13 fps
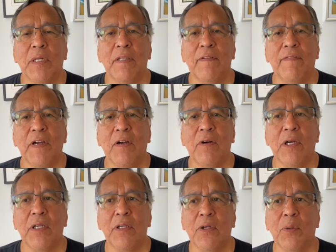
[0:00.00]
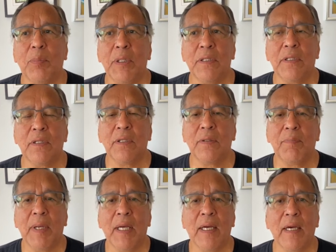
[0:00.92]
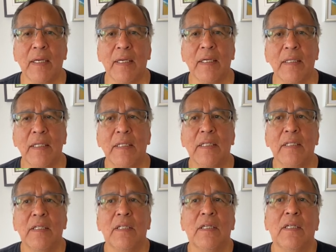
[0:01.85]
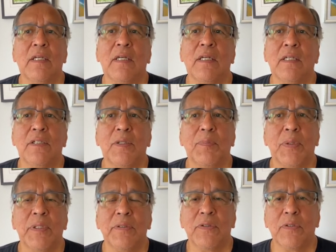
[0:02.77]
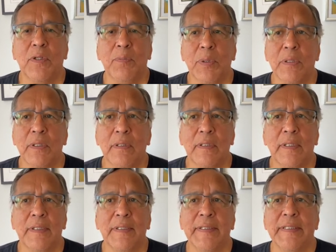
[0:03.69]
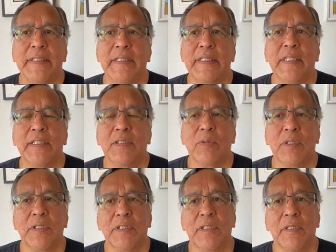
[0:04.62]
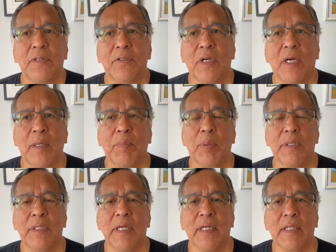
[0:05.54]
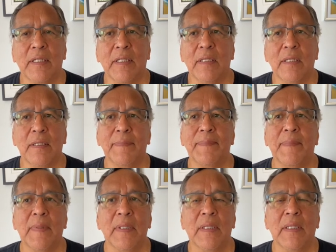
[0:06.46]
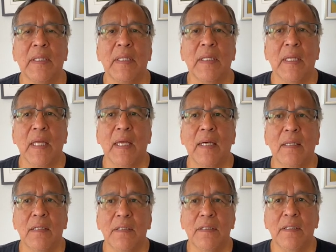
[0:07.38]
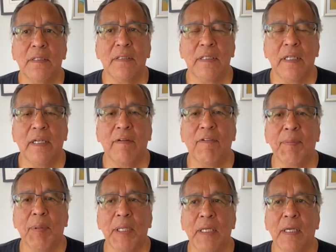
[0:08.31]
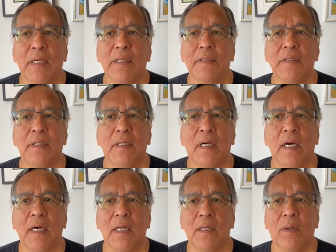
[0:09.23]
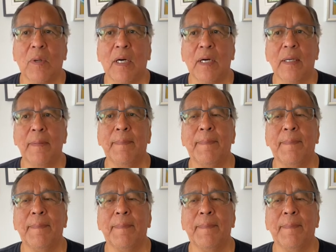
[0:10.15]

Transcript: the ferry, you'll be turned back to Prince Rupert because we're still trying to protect the elders and everybody else on Haida Gwaii.